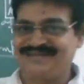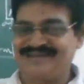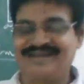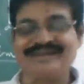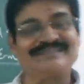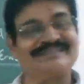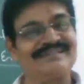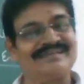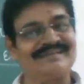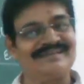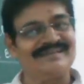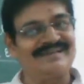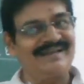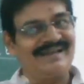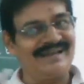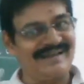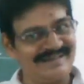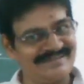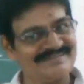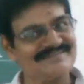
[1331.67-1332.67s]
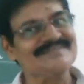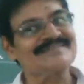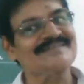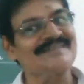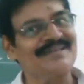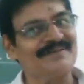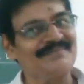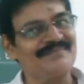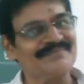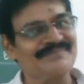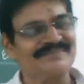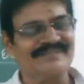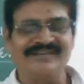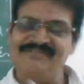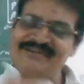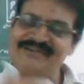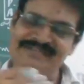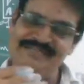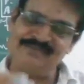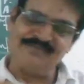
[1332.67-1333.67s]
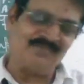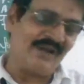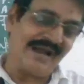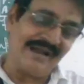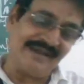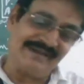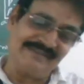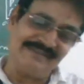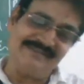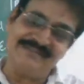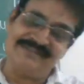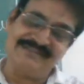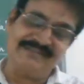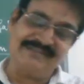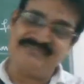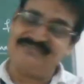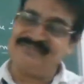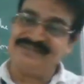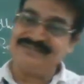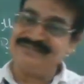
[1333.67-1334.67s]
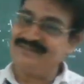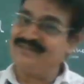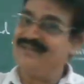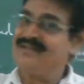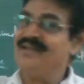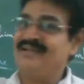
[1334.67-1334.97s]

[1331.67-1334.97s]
and they, as slaves, they were deployed in the different